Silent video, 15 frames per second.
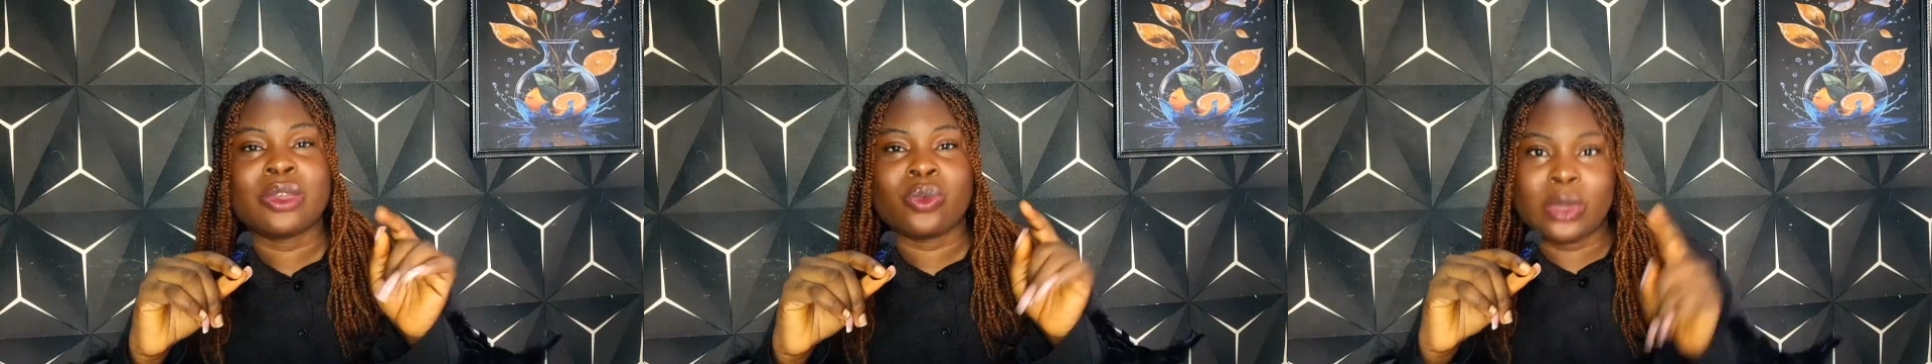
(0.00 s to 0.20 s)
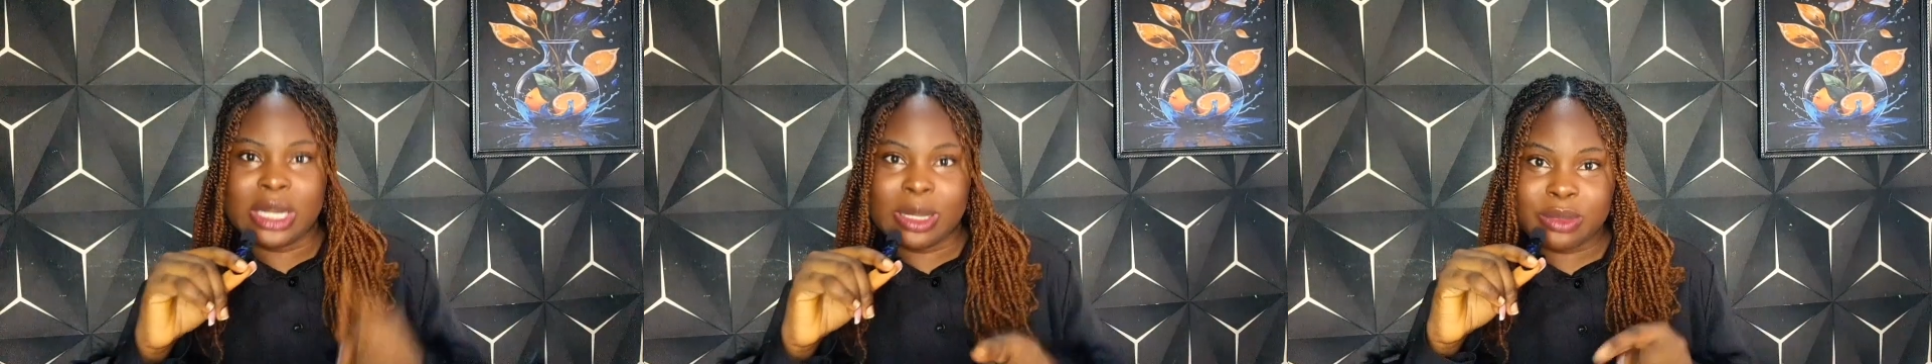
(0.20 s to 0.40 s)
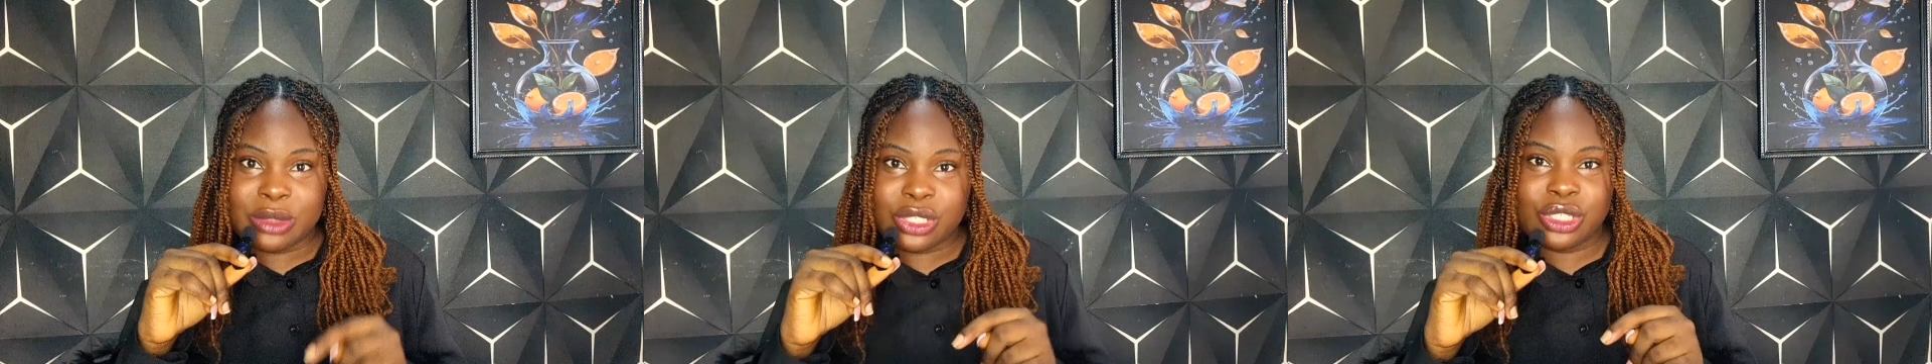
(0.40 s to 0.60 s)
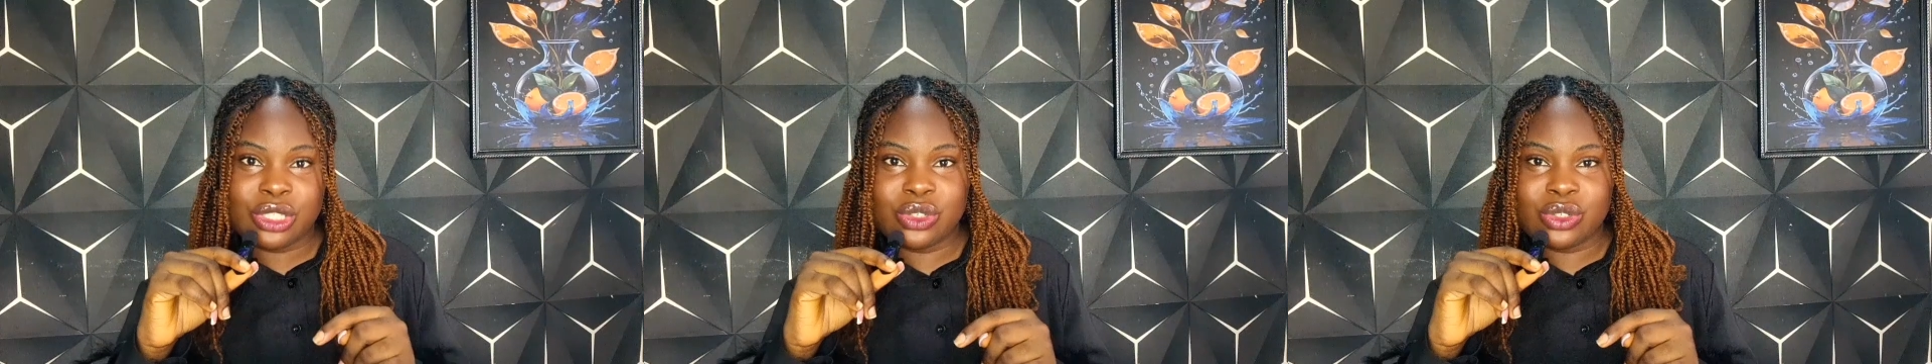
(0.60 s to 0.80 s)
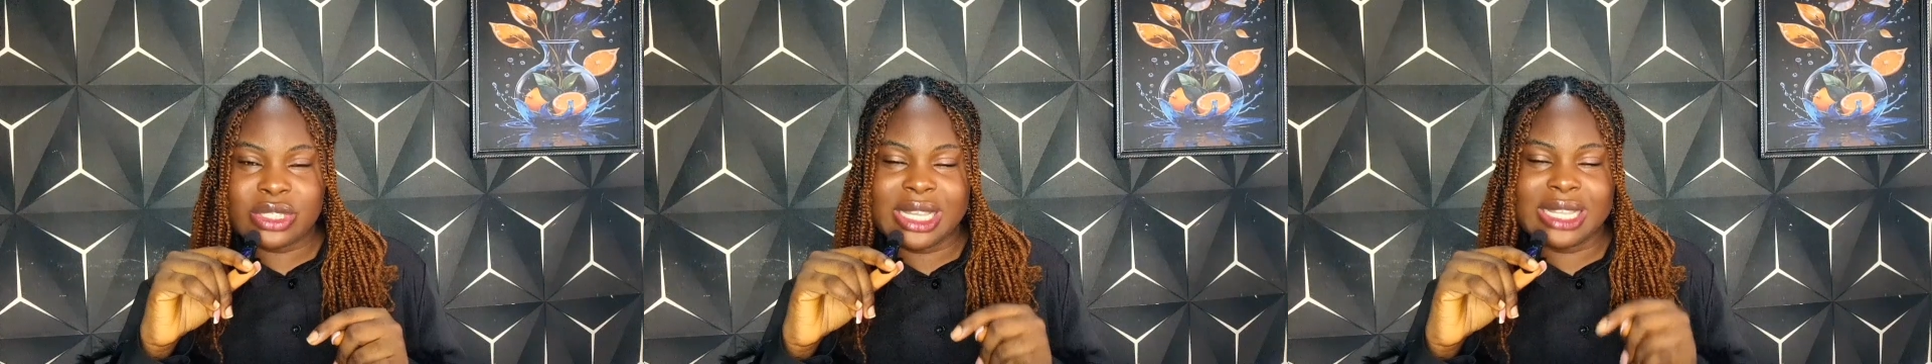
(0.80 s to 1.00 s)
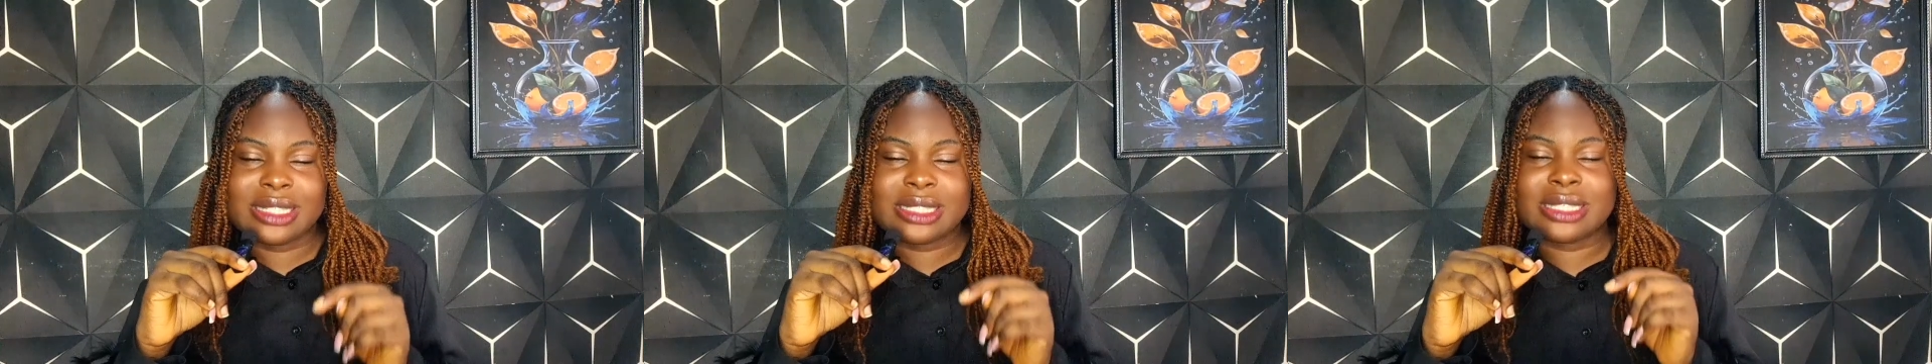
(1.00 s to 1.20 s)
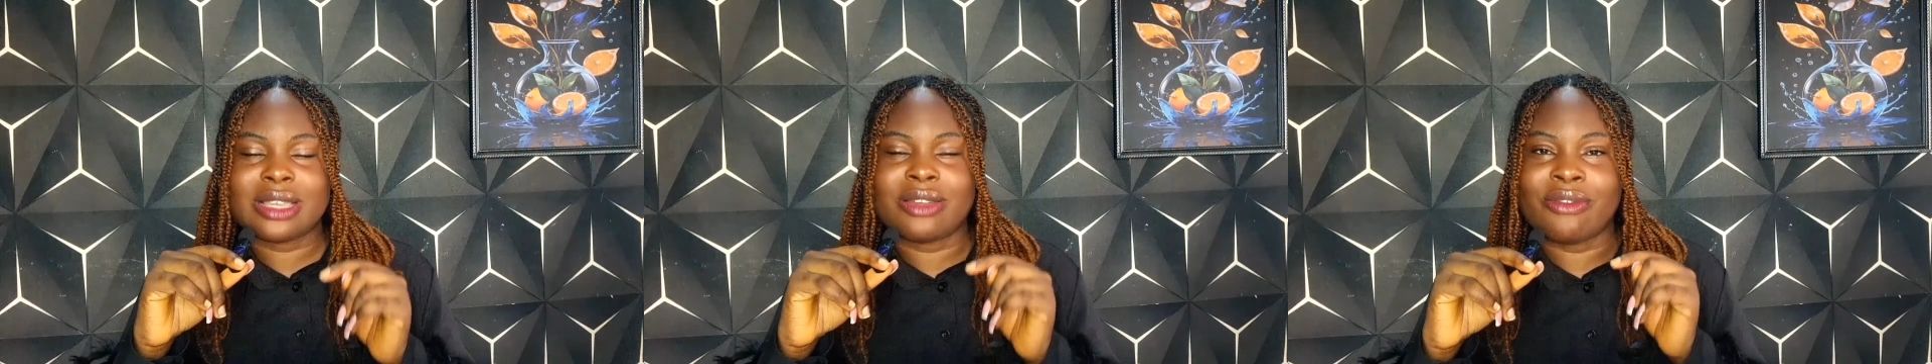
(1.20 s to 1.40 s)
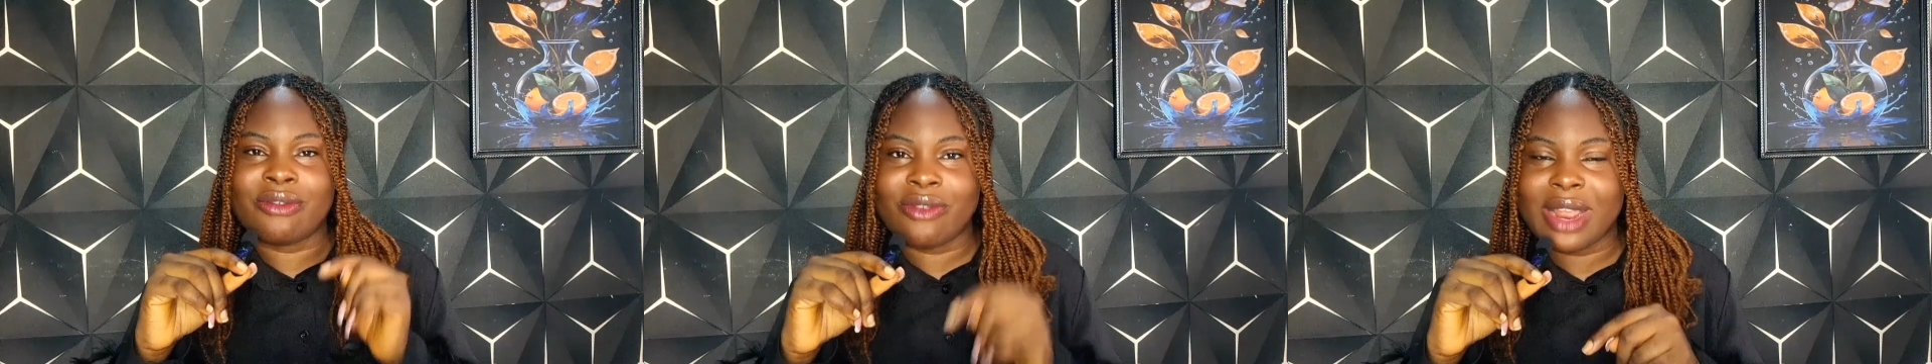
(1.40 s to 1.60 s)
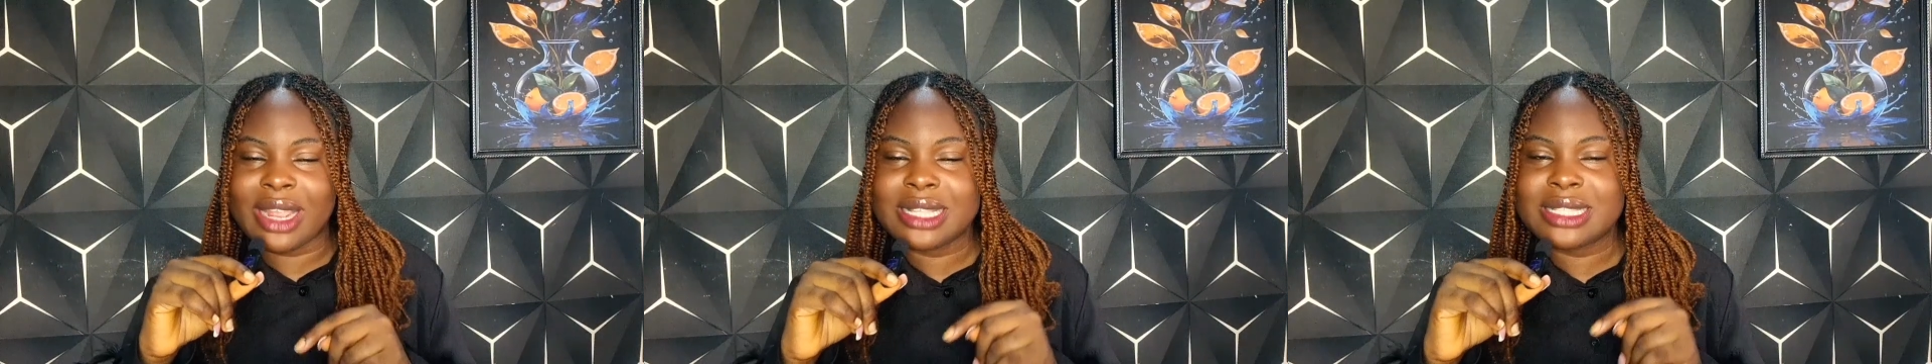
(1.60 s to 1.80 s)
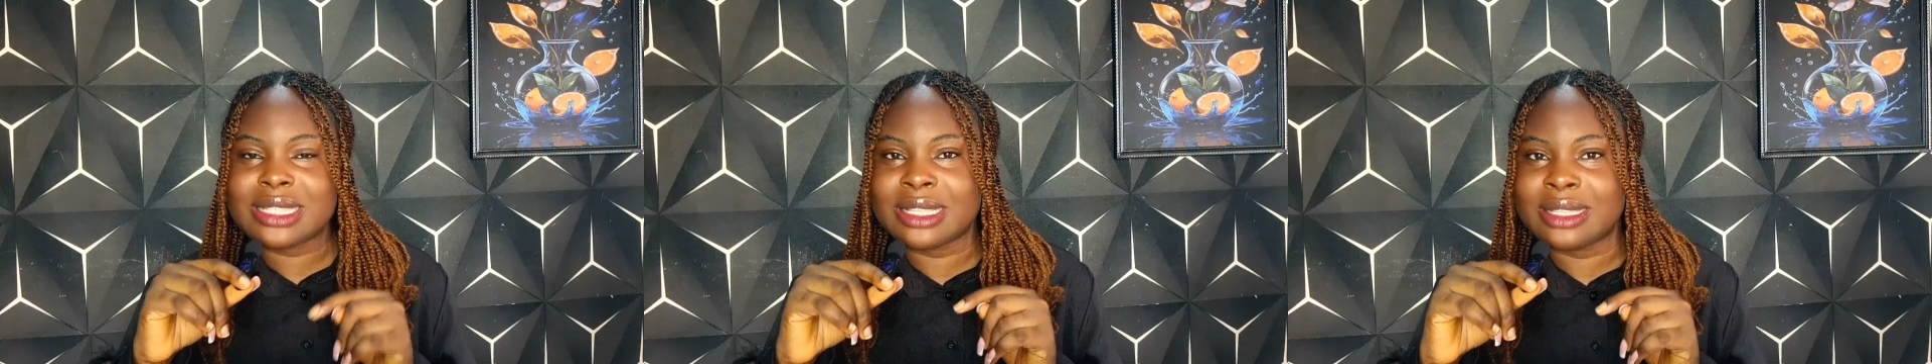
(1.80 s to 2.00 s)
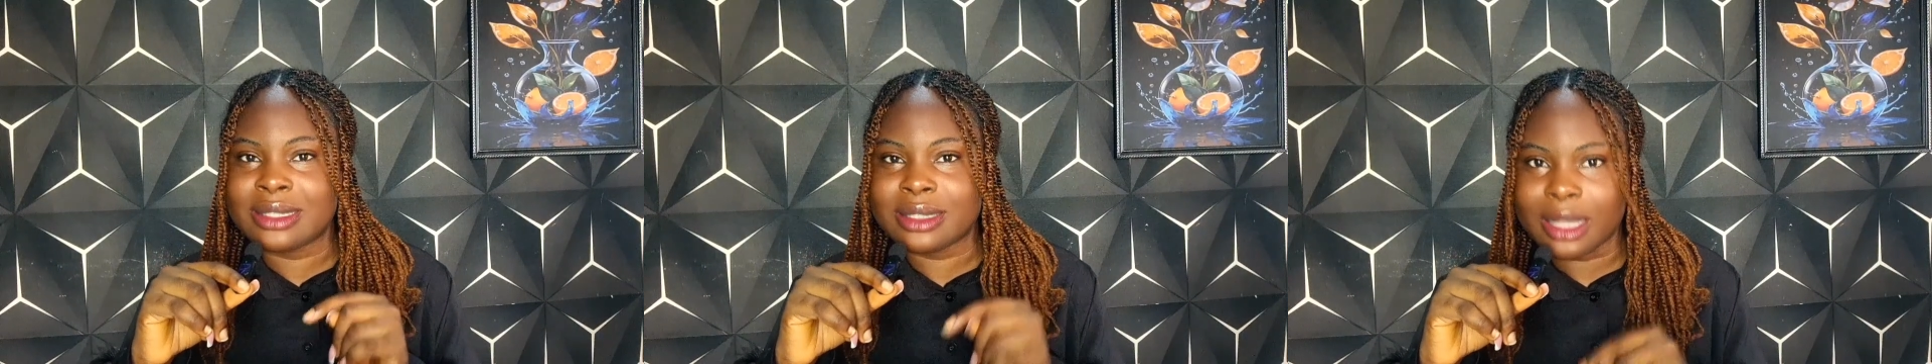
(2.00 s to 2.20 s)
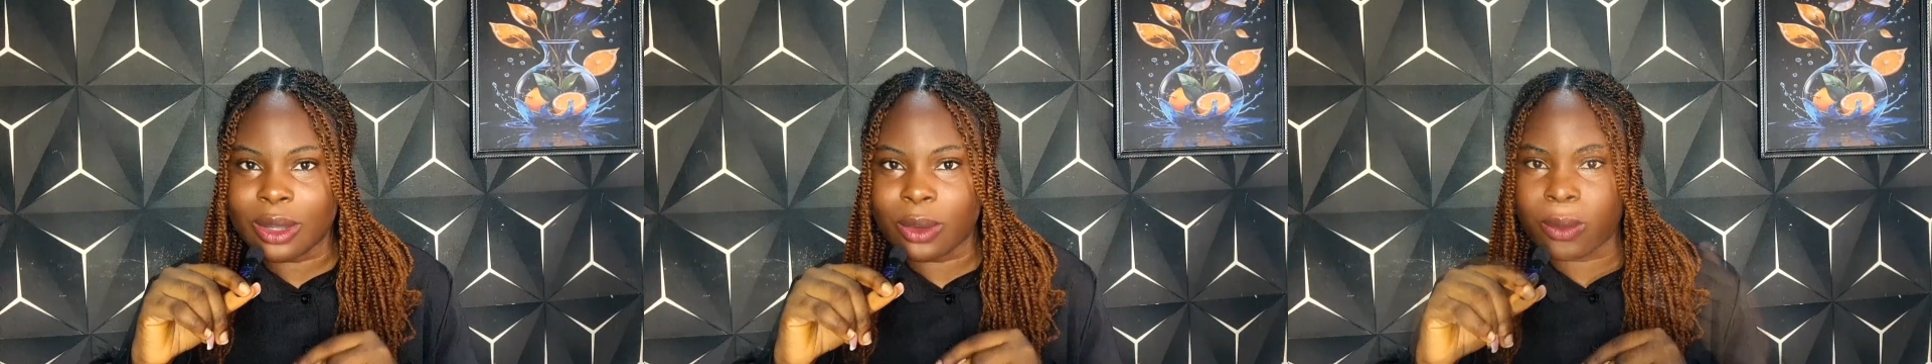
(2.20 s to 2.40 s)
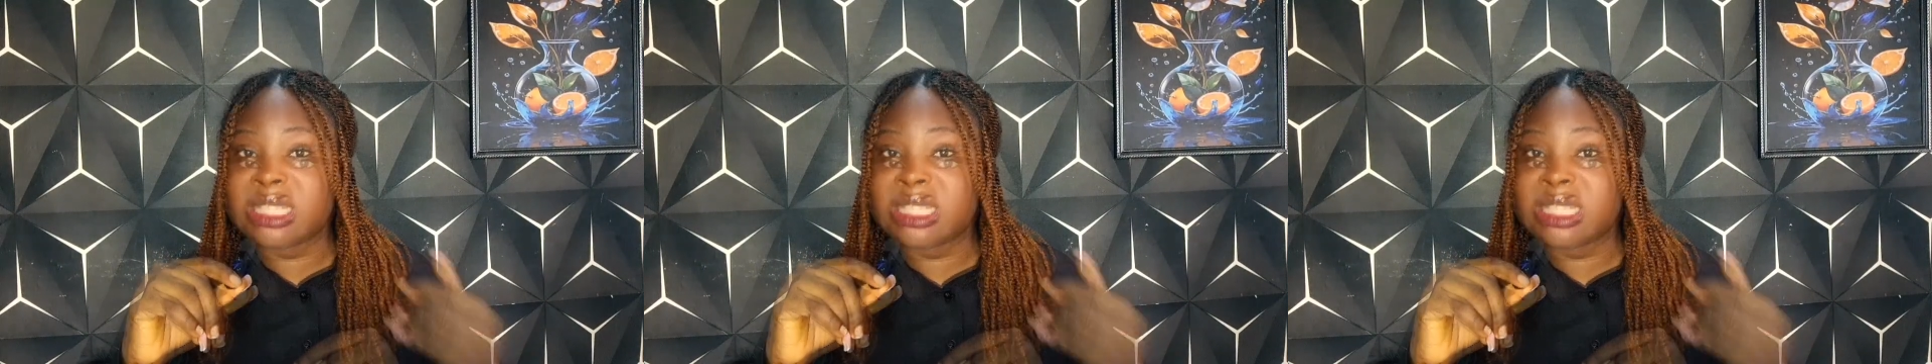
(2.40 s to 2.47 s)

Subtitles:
Well, I'm teaching you that right now.